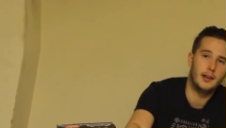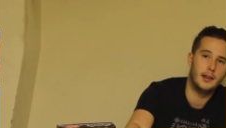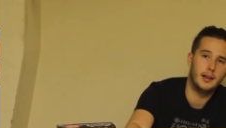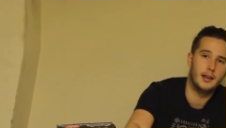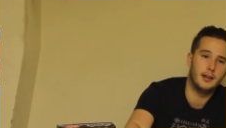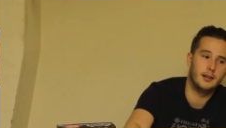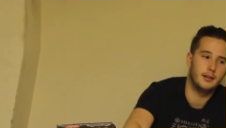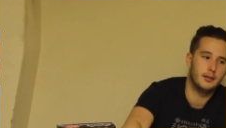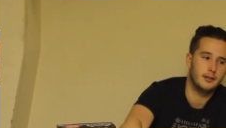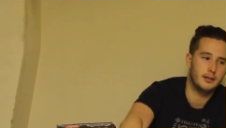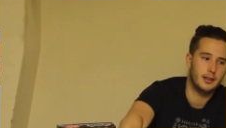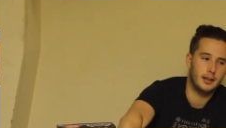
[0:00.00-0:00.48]

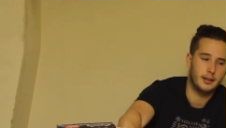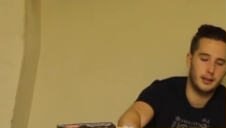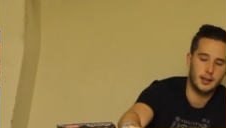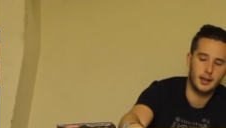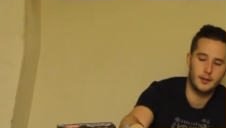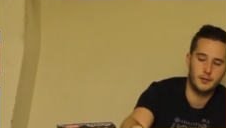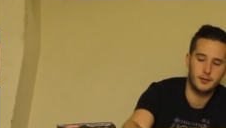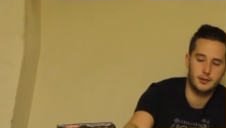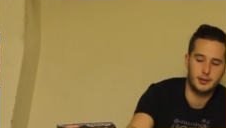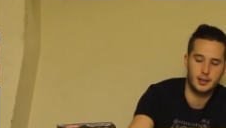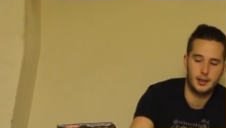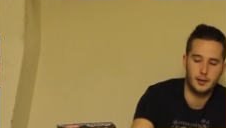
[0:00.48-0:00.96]
then say the
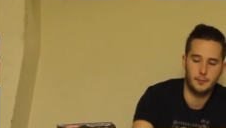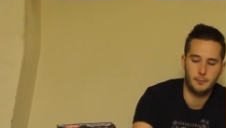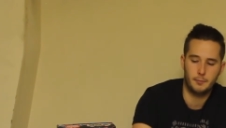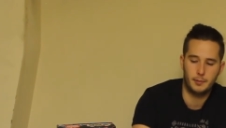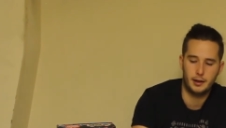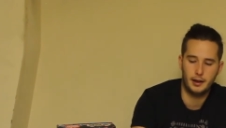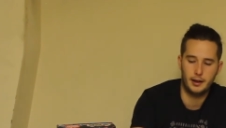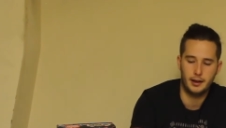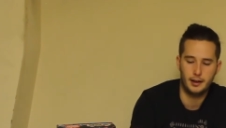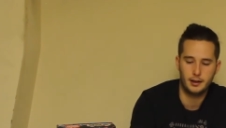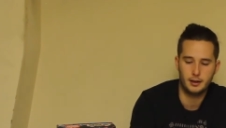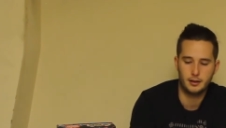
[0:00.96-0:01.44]
other team
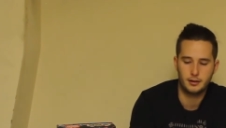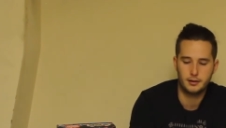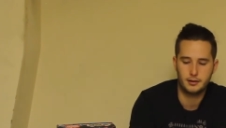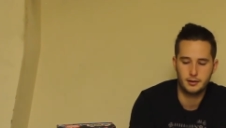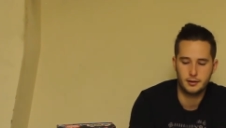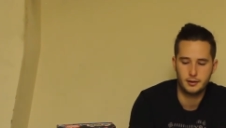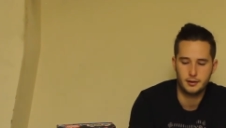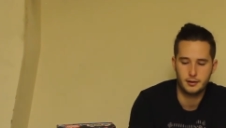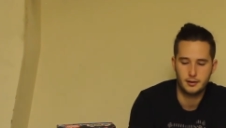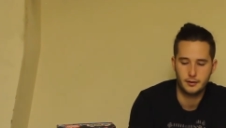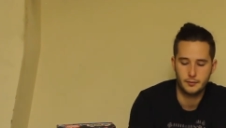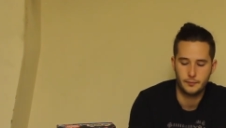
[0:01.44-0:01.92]

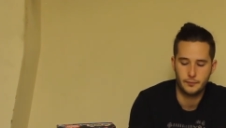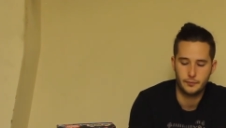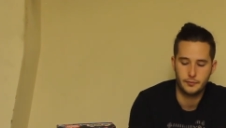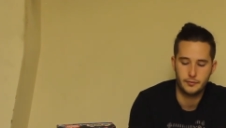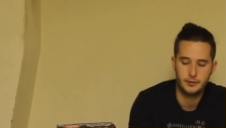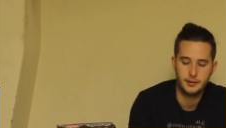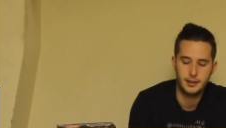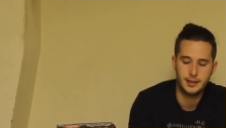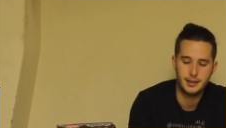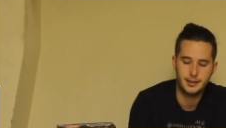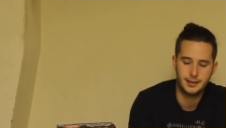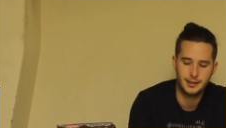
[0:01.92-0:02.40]
picked
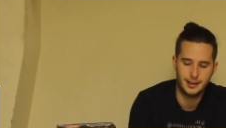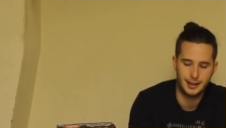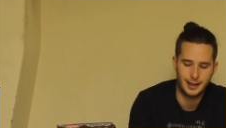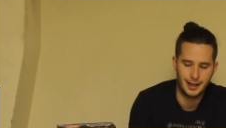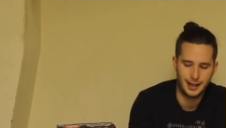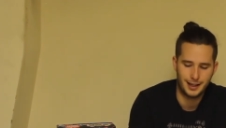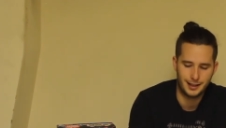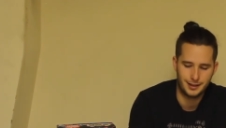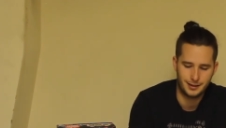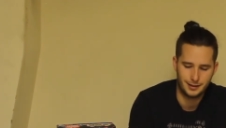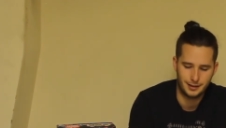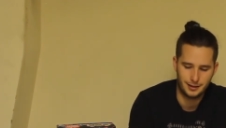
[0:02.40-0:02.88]

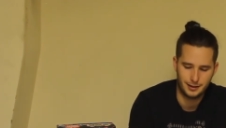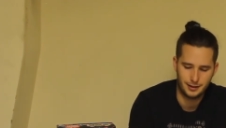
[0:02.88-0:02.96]
Disneyland.